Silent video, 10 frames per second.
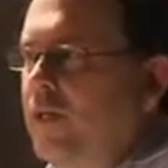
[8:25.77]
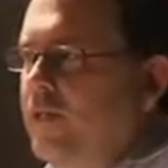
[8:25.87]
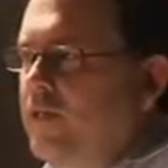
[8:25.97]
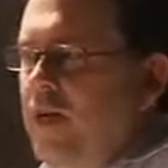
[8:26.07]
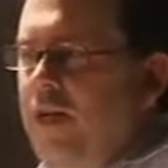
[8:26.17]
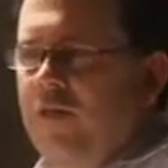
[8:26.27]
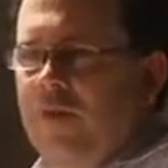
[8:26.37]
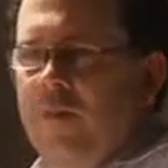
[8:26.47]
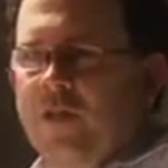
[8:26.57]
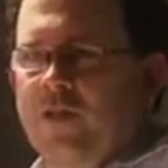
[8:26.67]
decided
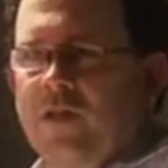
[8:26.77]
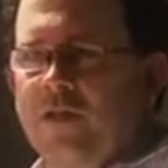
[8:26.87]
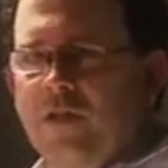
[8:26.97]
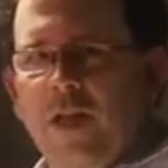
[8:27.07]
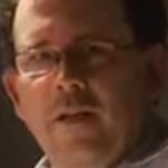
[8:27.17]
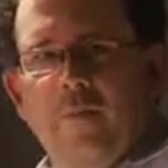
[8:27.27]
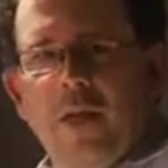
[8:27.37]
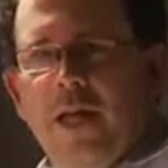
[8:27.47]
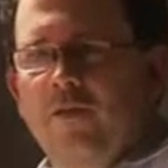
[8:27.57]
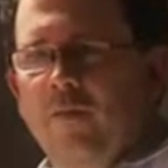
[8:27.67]
3 months in to scale it
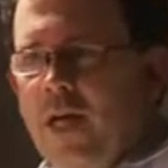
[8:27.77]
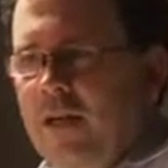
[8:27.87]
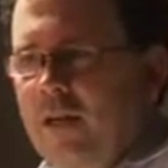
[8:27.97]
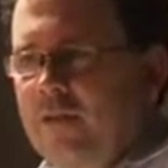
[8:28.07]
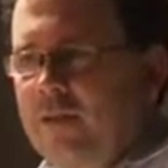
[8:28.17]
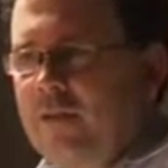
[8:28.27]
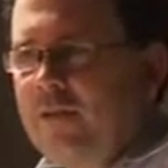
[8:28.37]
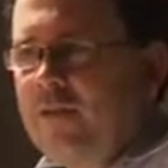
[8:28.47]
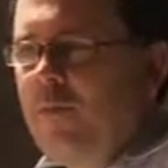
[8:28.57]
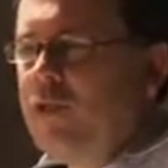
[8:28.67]
back dramatically,
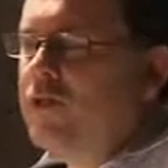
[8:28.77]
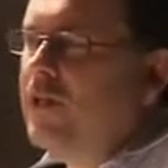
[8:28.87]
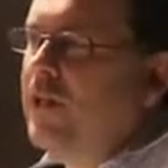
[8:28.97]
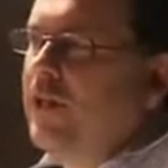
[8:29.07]
which